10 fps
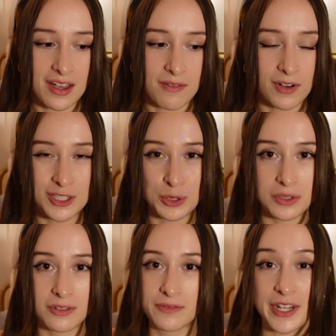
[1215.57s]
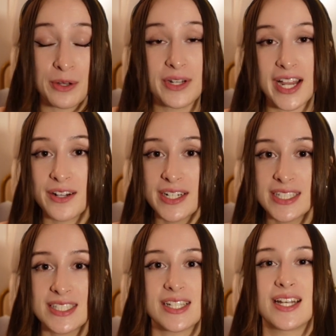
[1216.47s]
virtual video
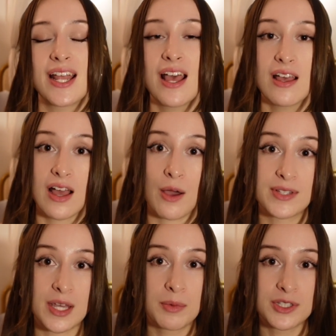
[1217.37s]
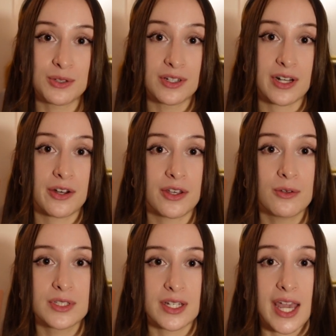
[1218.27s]
diaries, and I was able to learn how to
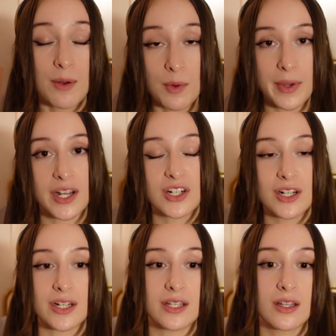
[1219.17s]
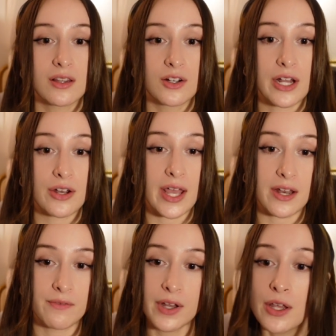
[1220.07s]
use a camera better and learn how to
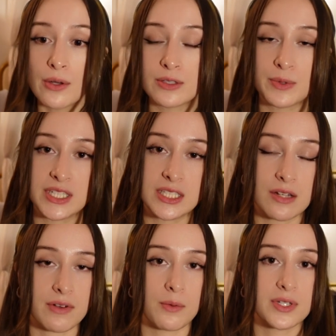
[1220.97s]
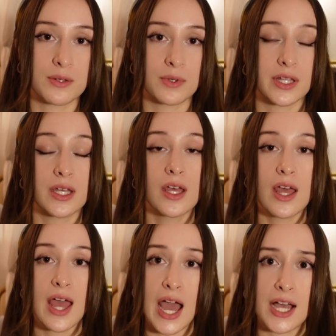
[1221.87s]
edit videos, which is stuff I wasn't really
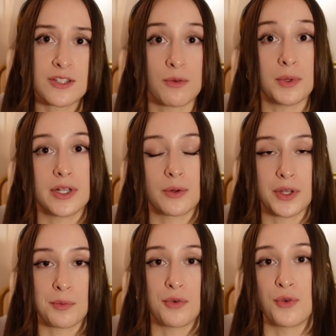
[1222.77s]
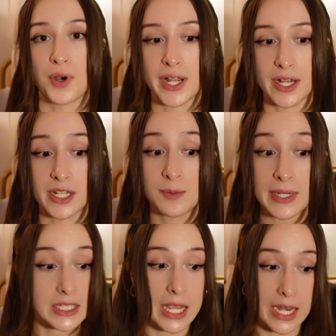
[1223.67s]
as familiar with beforehand,
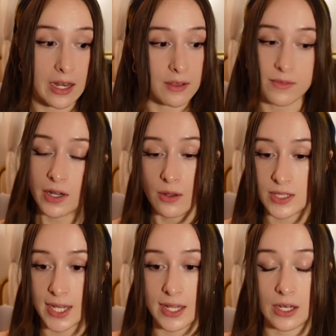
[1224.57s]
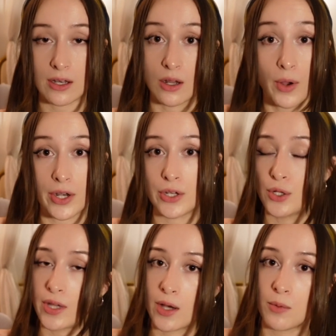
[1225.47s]
especially editing videos. I didn't know how to
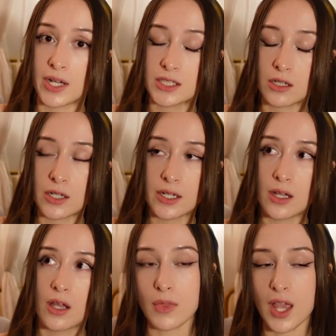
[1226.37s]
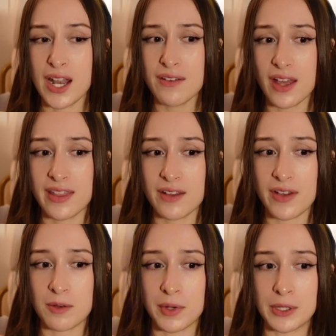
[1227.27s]
do that when I started. And I think I've
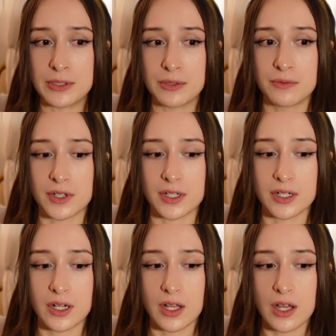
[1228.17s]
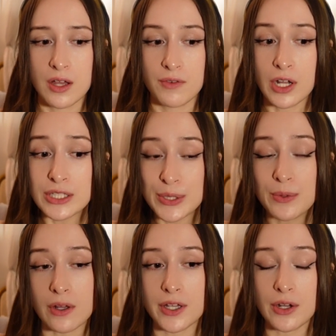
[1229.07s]
had my YouTube for not too
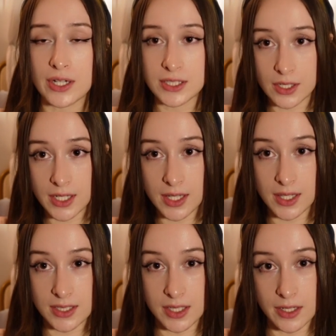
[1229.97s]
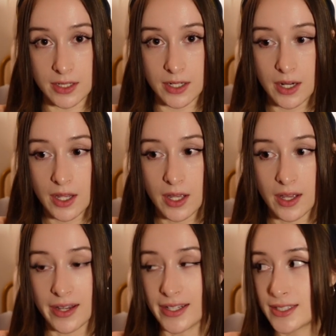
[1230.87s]
long. You know, I started it this year
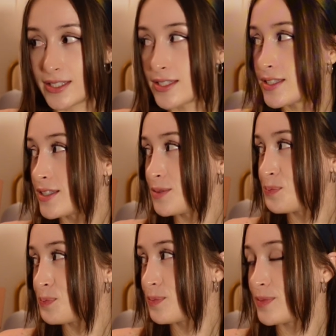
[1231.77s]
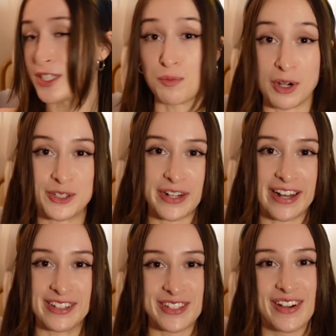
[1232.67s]
and it's March right
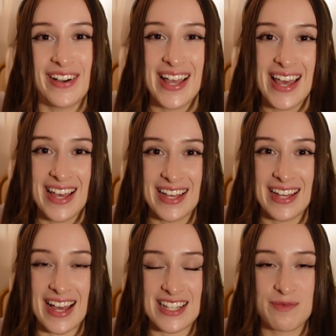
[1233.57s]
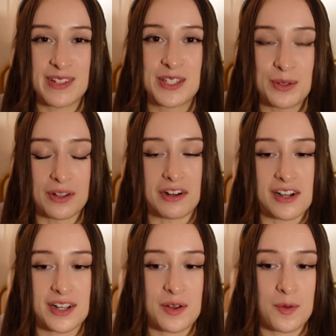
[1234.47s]
now, so it hasn't been too
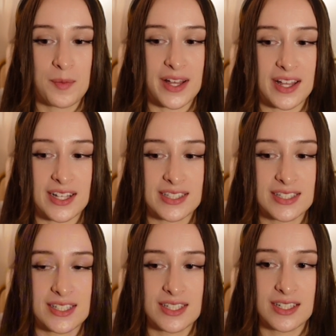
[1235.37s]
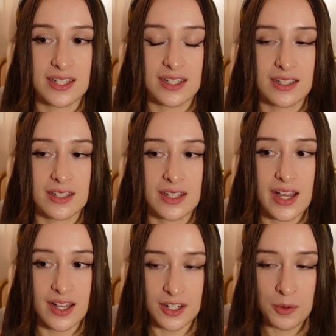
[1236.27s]
long. But
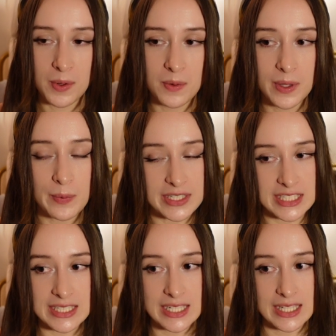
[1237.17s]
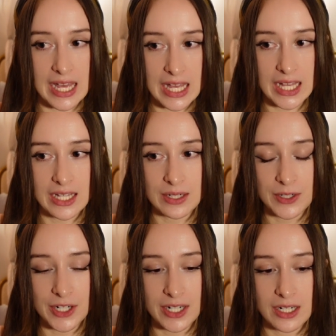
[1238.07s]
yeah, nobody really watches it yet
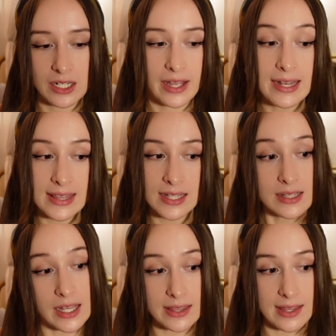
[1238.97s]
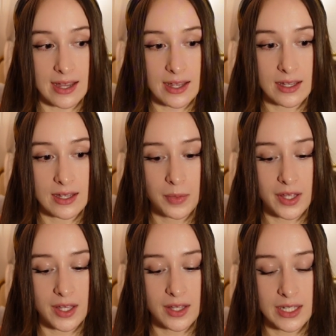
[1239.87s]
or anything like that,
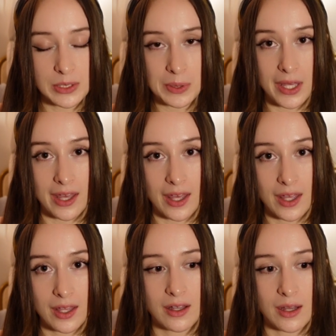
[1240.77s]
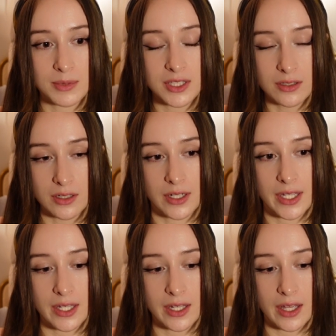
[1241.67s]
but that's okay. I'm still
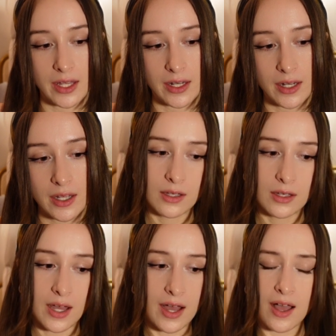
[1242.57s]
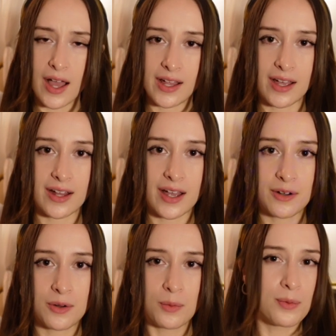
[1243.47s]
learning, and yeah, I
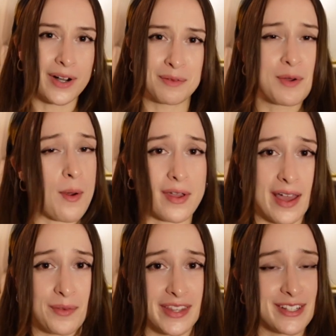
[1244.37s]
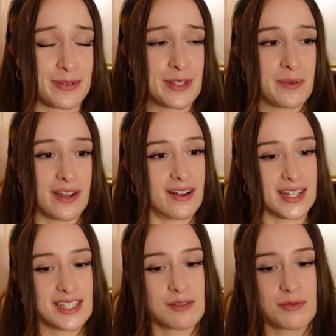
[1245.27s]
don't know where I'm going at with this one, to be
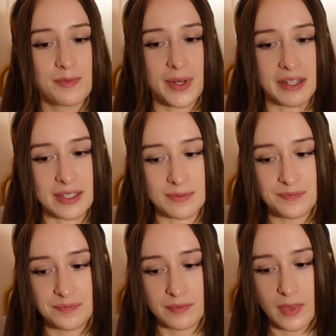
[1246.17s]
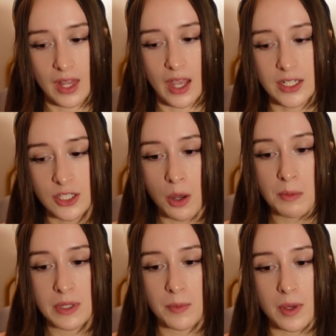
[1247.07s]
honest, but I just
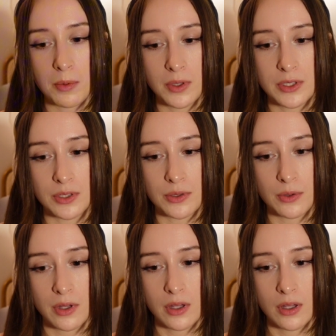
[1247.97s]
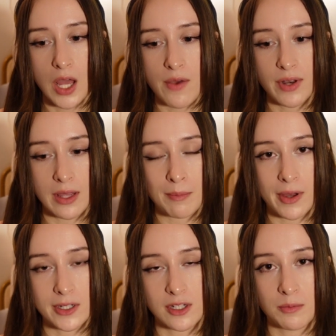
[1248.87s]
hope to be able to have an
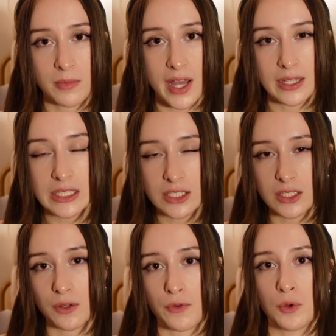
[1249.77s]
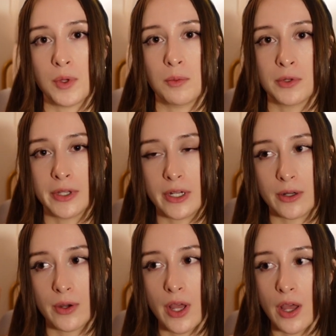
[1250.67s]
impact on at least just a few people, you know,